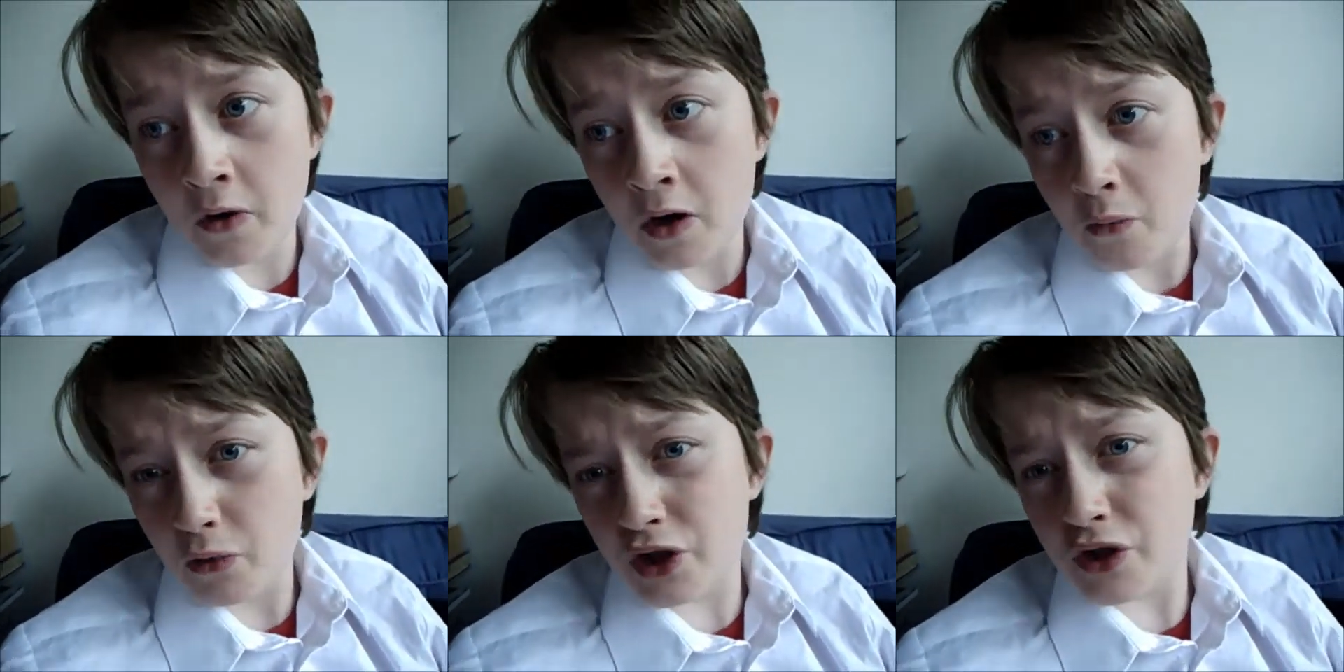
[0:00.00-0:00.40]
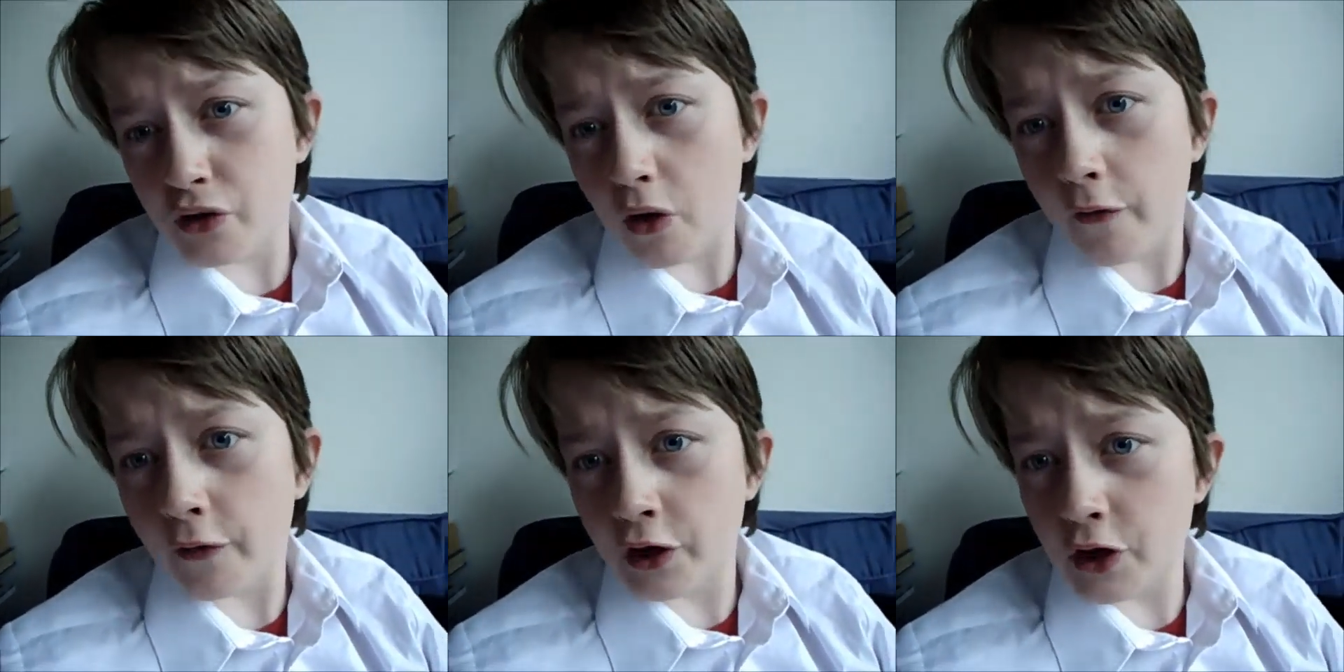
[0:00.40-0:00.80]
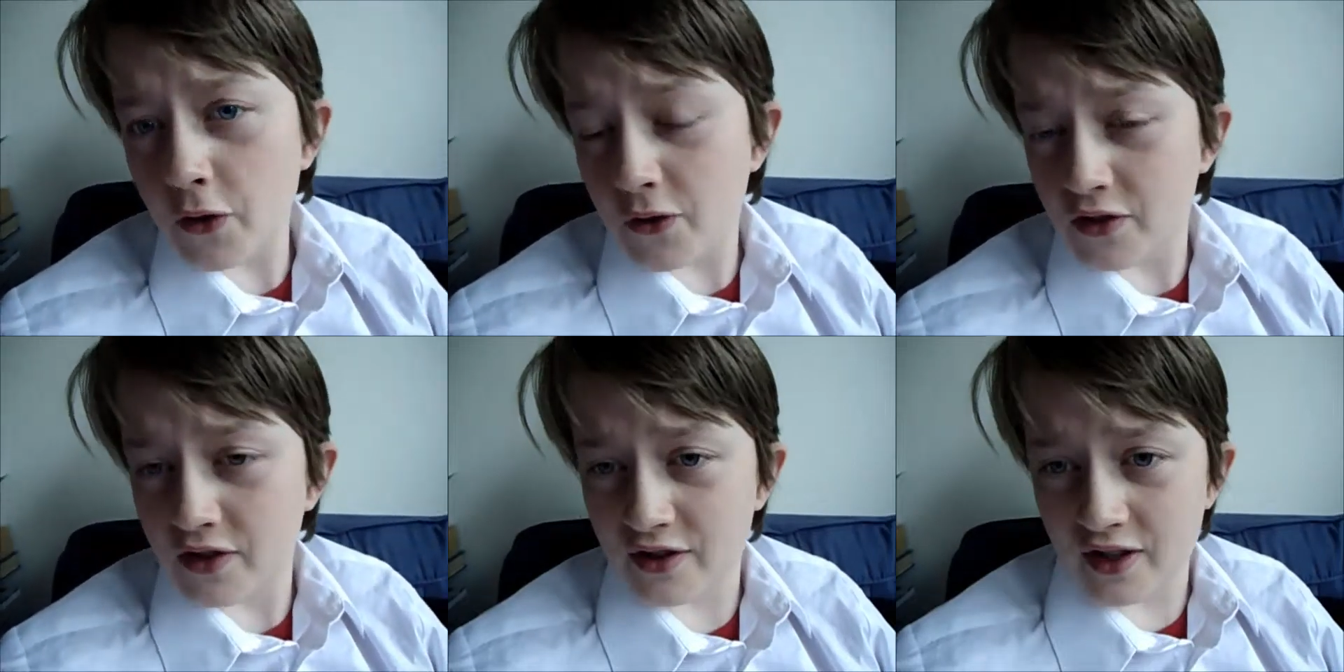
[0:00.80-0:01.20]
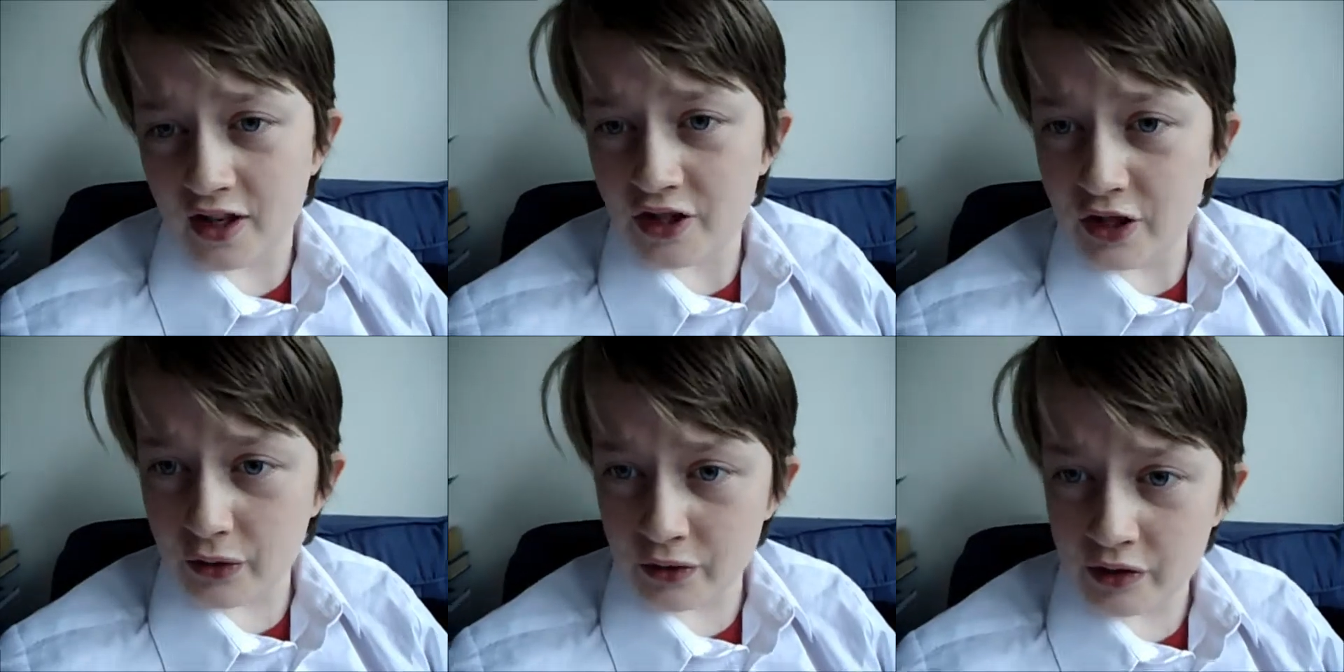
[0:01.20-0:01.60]
which is often used to send
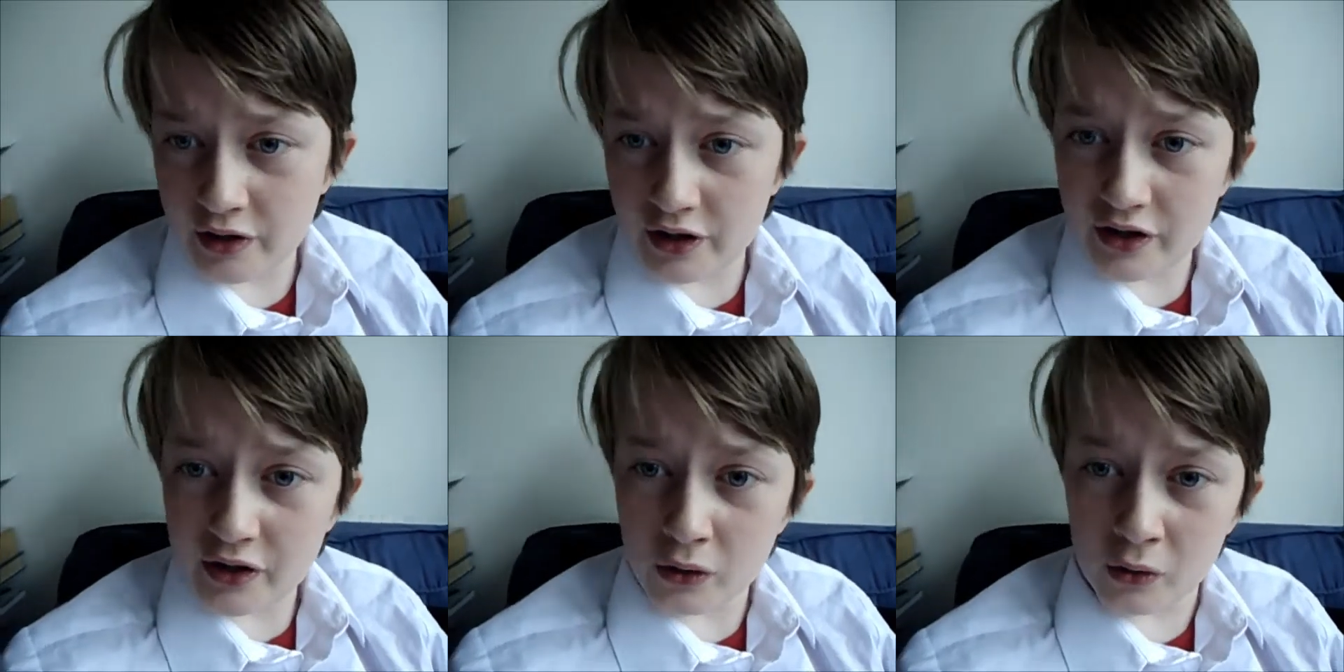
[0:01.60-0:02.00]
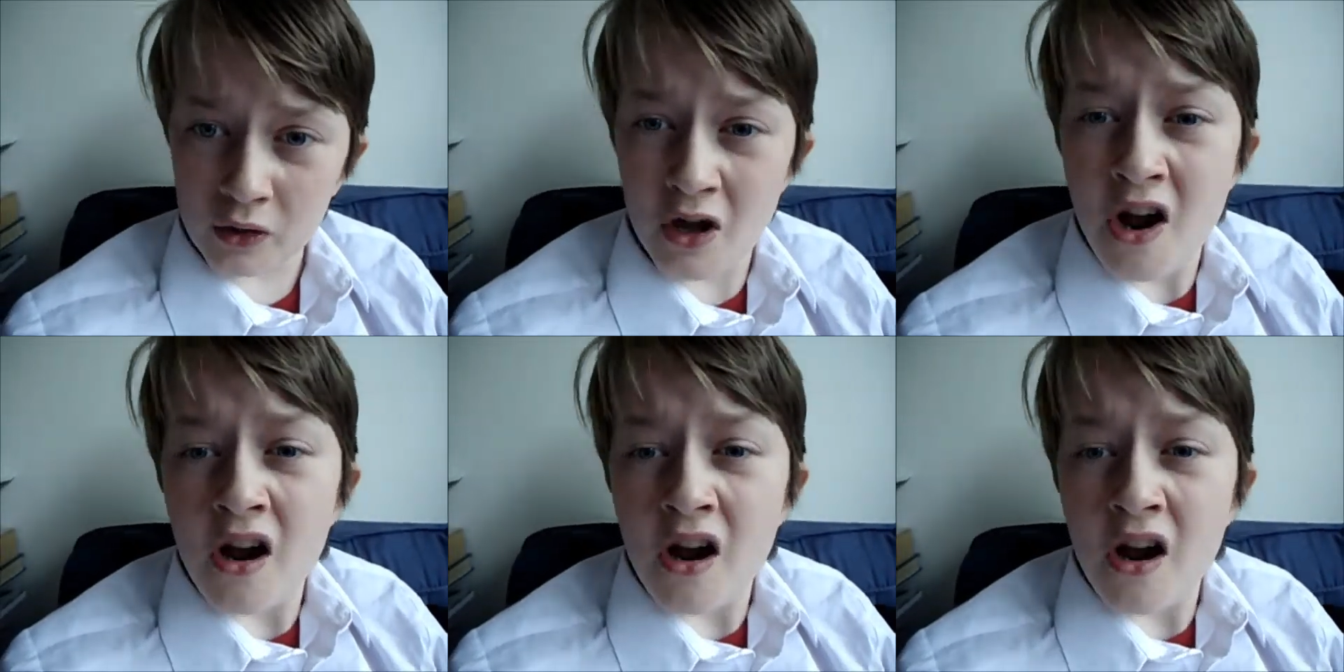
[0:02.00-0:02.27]
children to school